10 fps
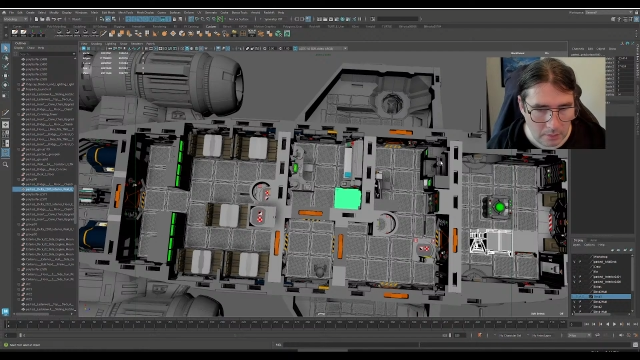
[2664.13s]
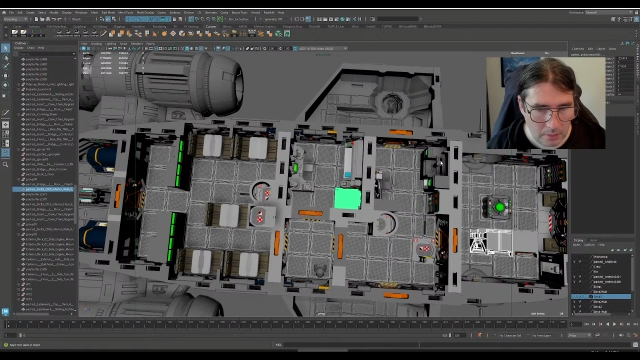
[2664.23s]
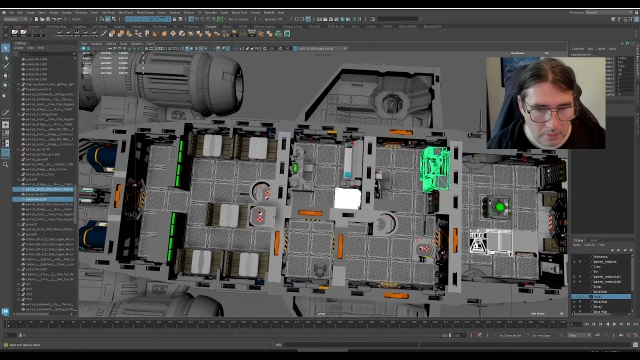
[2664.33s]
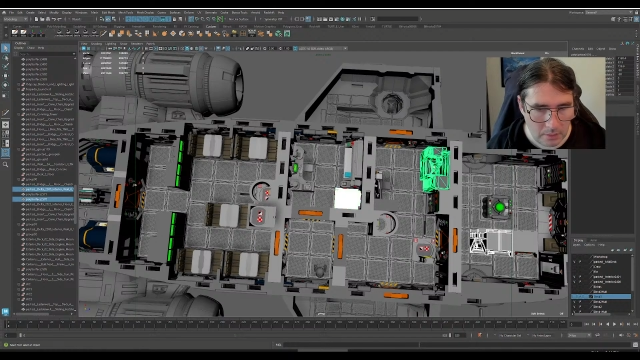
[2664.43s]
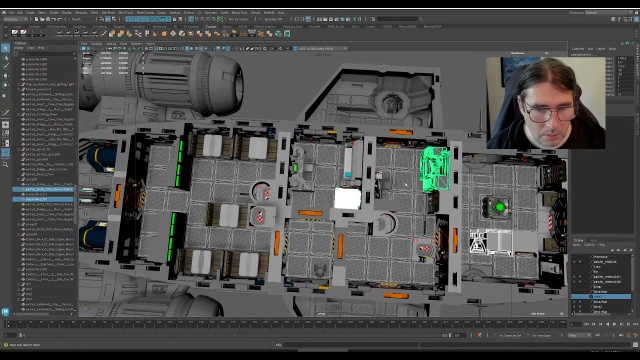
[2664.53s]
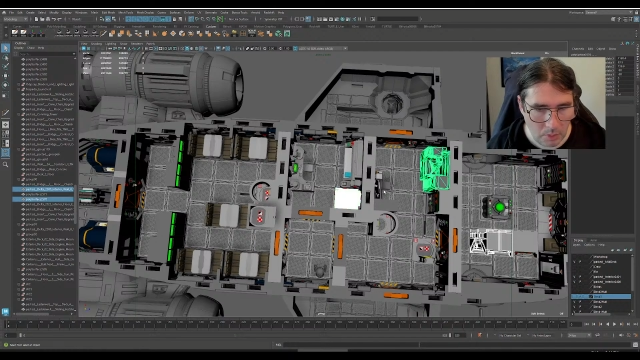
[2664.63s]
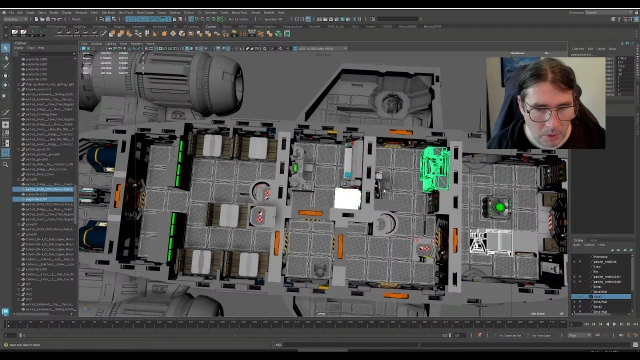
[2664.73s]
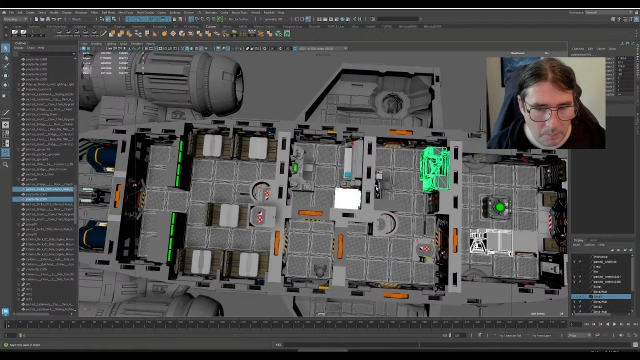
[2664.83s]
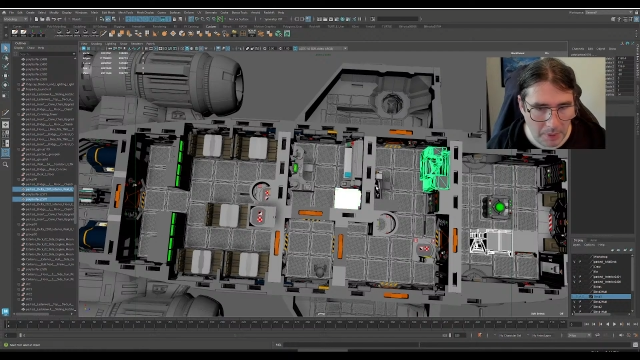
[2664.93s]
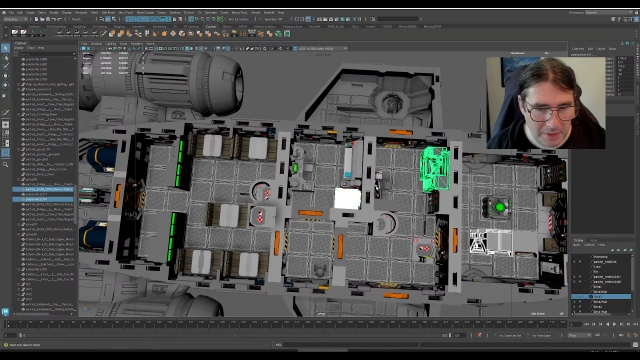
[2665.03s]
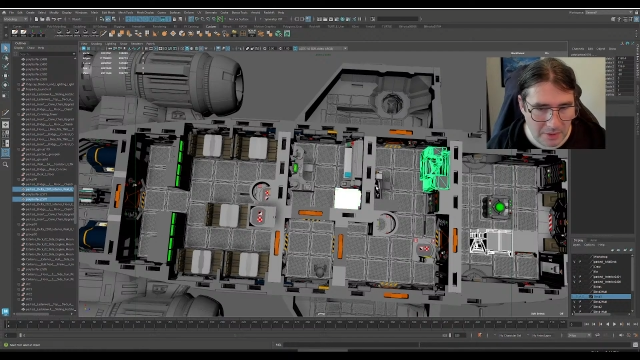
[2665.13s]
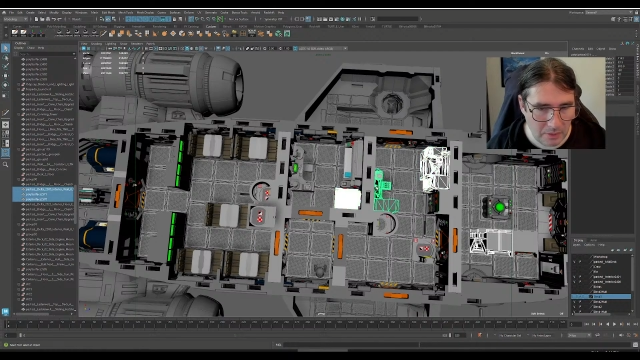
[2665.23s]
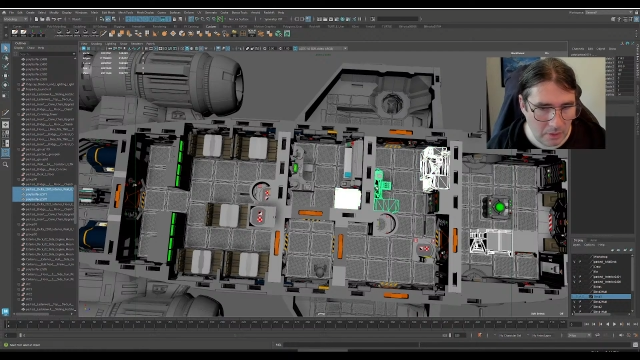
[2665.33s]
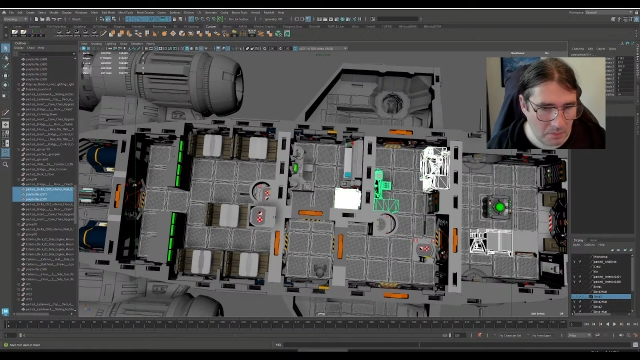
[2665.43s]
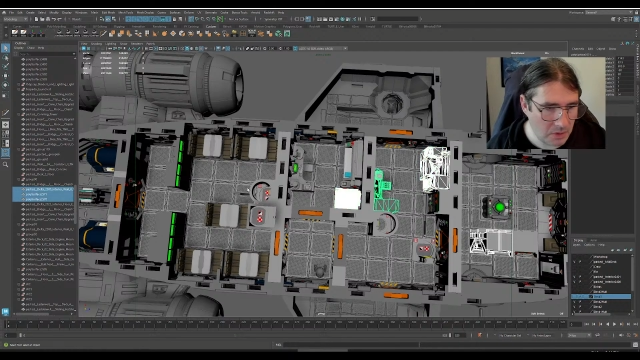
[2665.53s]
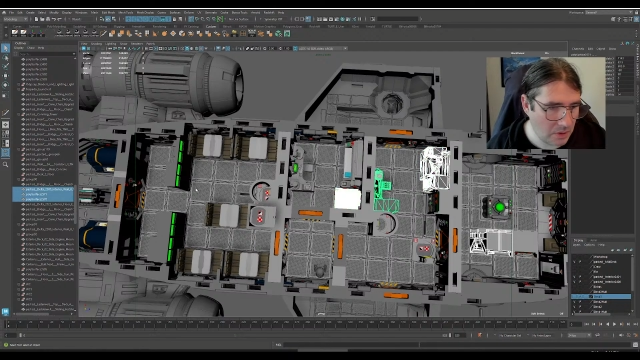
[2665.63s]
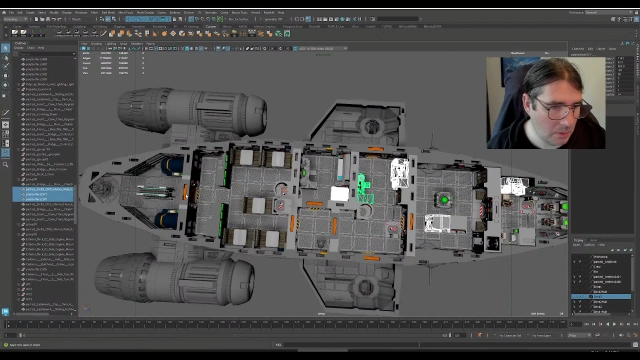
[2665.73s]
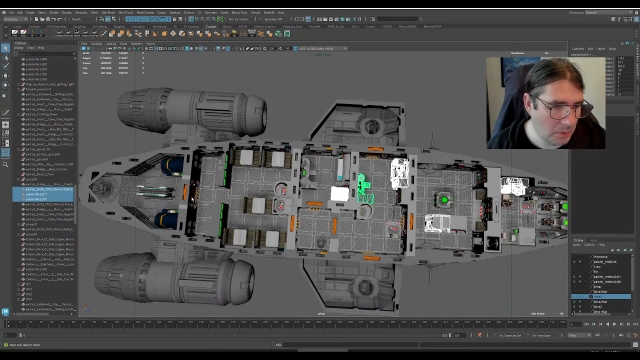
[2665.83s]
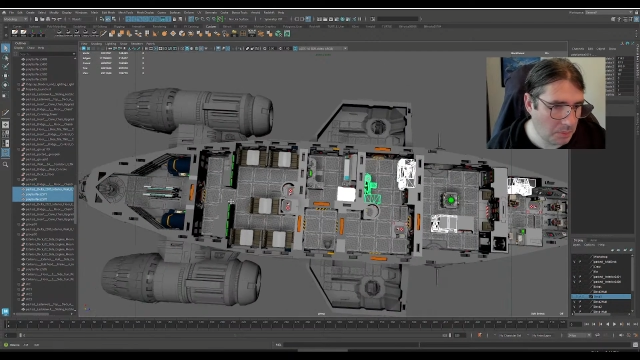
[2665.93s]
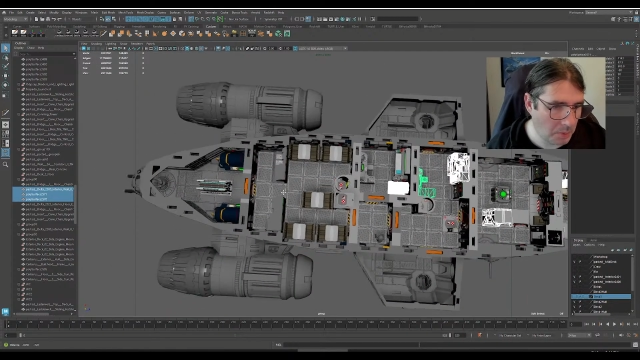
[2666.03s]
So basically I'm just going to
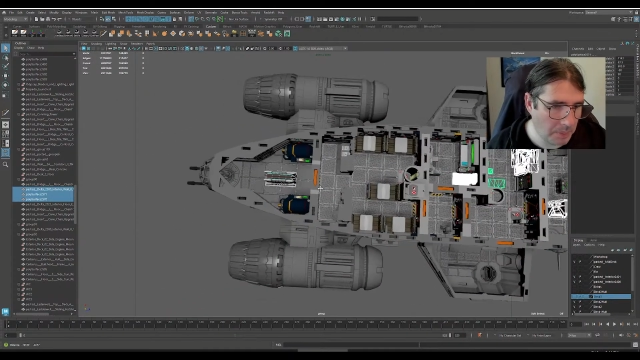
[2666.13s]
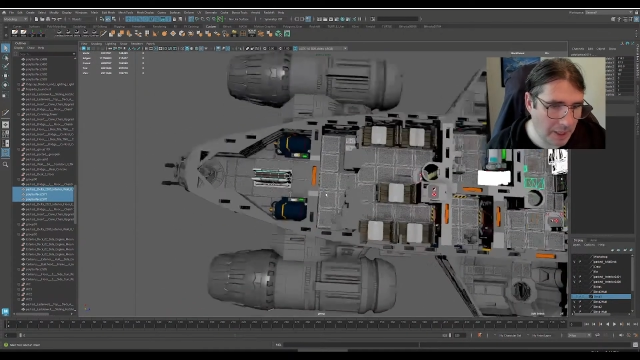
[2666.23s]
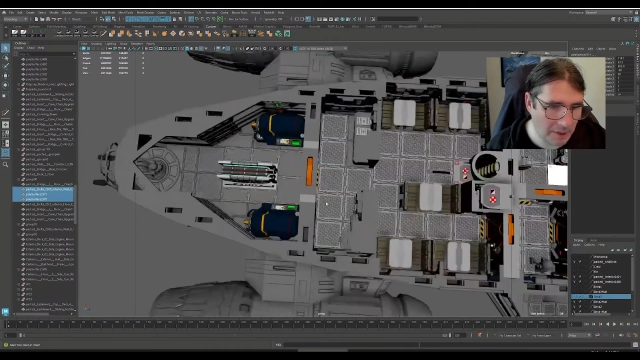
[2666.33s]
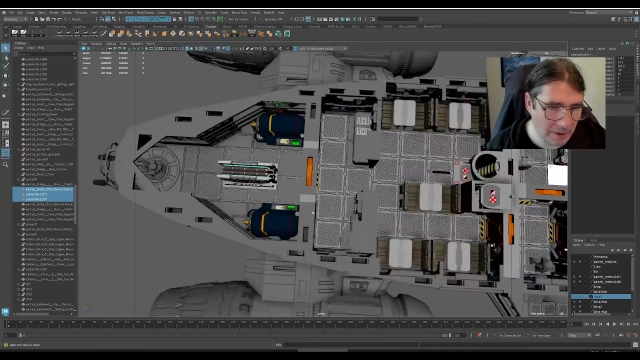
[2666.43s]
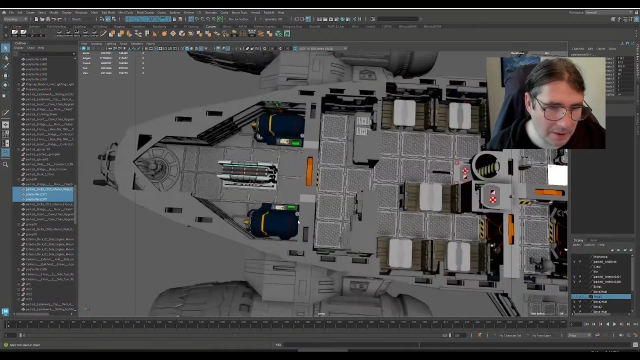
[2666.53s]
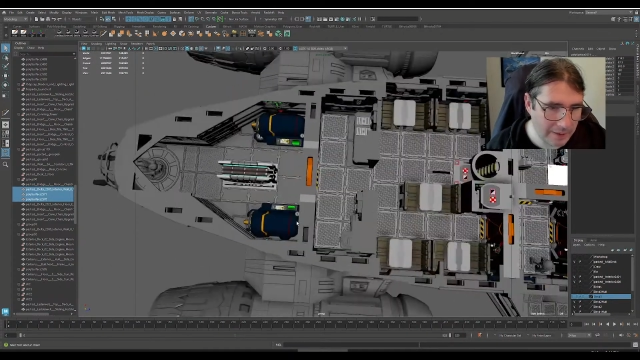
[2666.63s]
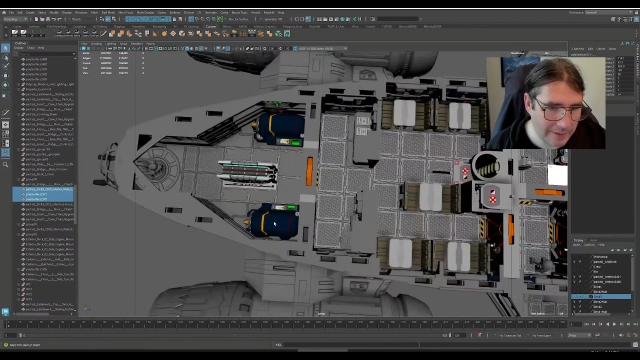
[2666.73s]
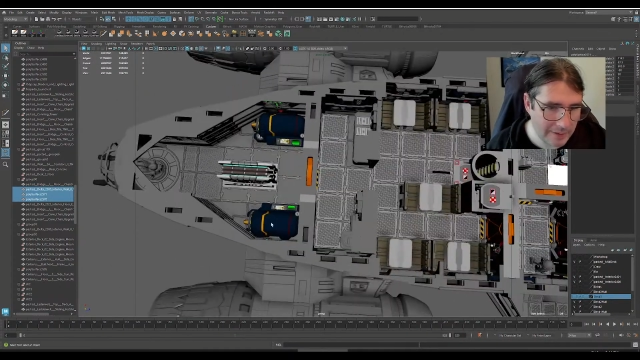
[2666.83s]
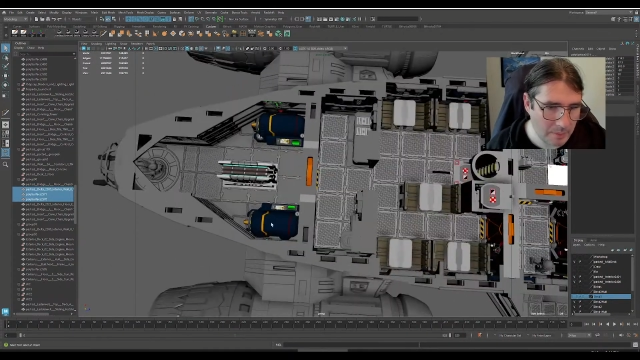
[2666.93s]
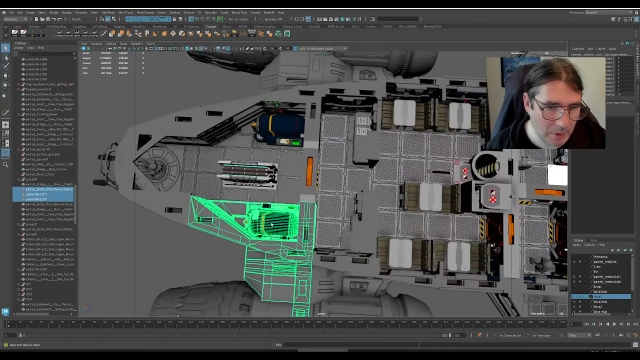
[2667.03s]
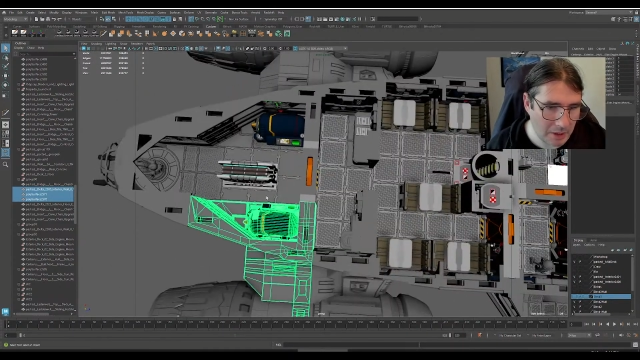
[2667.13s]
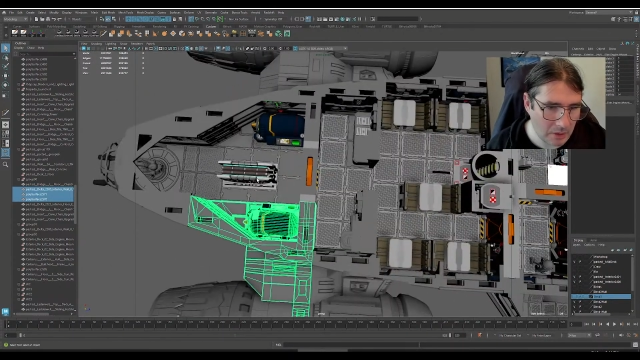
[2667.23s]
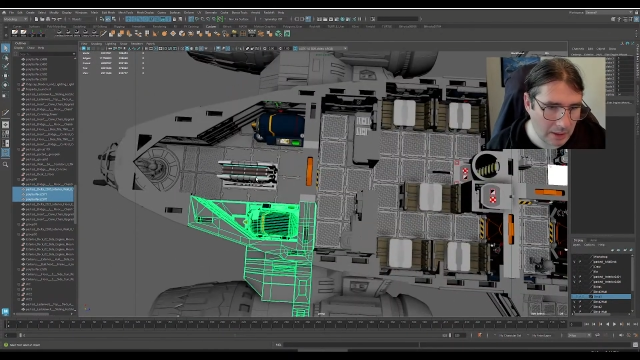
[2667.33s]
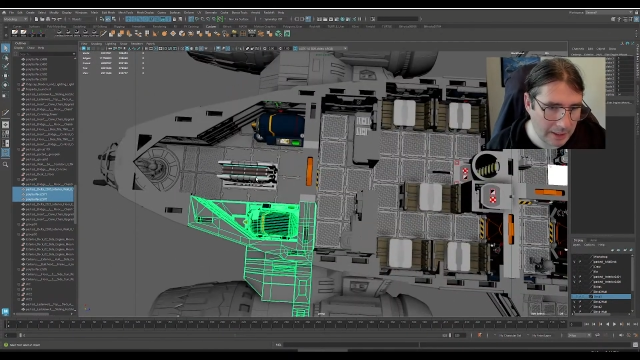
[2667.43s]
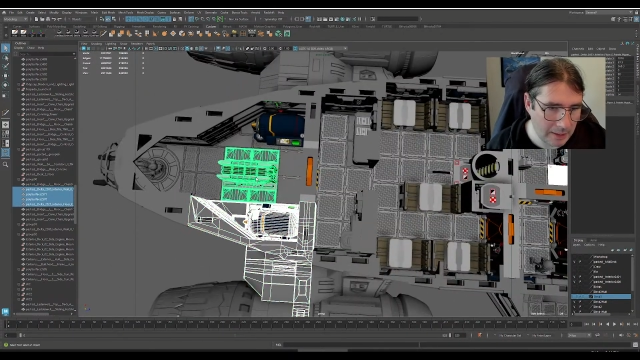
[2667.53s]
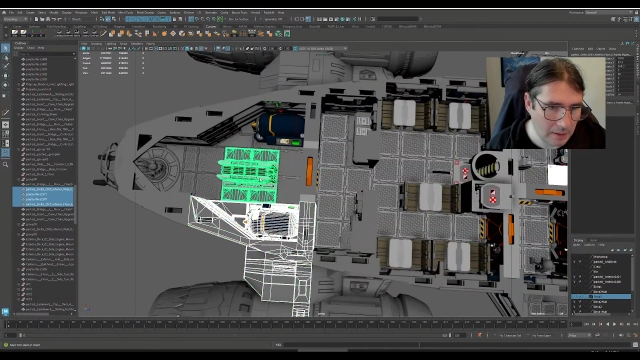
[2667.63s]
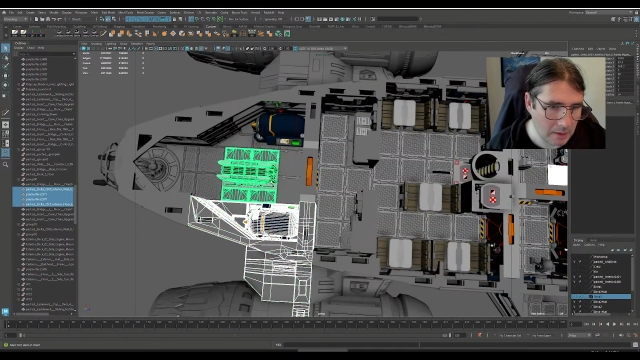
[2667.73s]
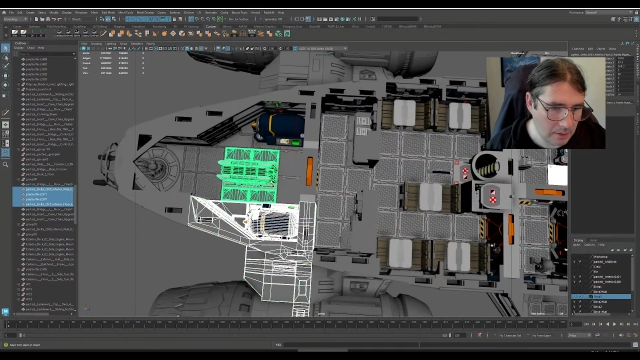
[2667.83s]
be preparing these to be cleaned.